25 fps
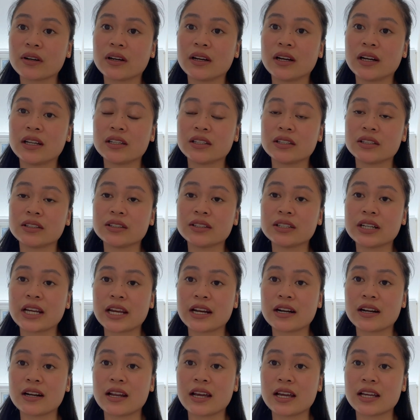another
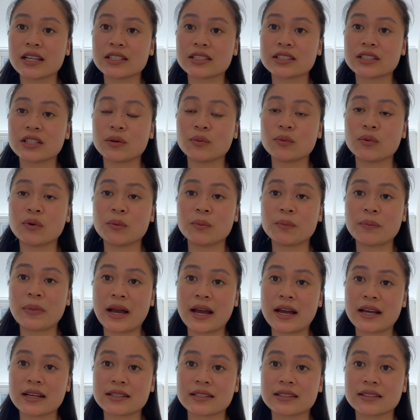airlines that won't
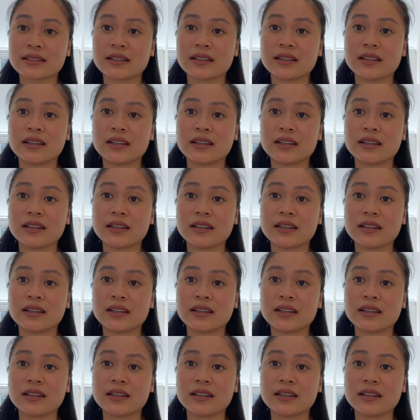pass